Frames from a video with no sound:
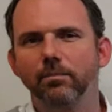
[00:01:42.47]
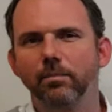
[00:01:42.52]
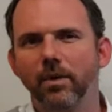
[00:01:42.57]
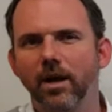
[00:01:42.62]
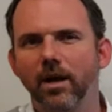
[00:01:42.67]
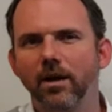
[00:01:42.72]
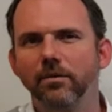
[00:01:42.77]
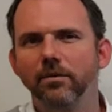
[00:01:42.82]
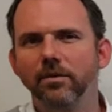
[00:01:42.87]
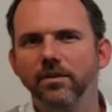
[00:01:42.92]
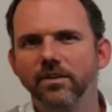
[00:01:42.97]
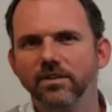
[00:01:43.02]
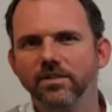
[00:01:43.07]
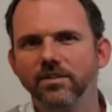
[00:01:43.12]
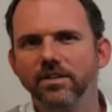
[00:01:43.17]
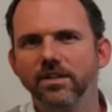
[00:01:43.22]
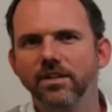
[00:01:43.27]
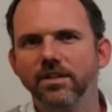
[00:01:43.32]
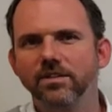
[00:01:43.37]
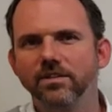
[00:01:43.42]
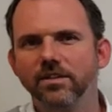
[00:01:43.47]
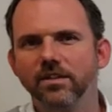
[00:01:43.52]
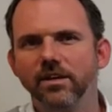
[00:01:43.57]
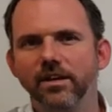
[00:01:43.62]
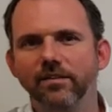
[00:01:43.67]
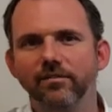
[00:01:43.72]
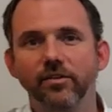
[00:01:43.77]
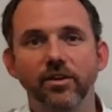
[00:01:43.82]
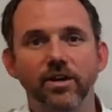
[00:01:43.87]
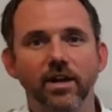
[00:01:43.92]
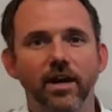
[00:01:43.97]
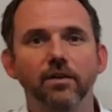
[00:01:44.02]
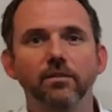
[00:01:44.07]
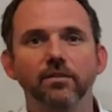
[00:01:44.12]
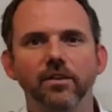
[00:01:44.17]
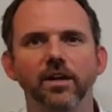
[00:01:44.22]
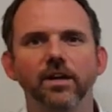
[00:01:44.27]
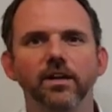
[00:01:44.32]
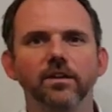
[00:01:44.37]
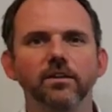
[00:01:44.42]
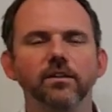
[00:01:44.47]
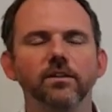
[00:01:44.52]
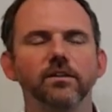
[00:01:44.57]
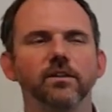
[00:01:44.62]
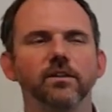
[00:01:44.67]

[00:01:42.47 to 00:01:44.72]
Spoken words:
power this geyser every now and then.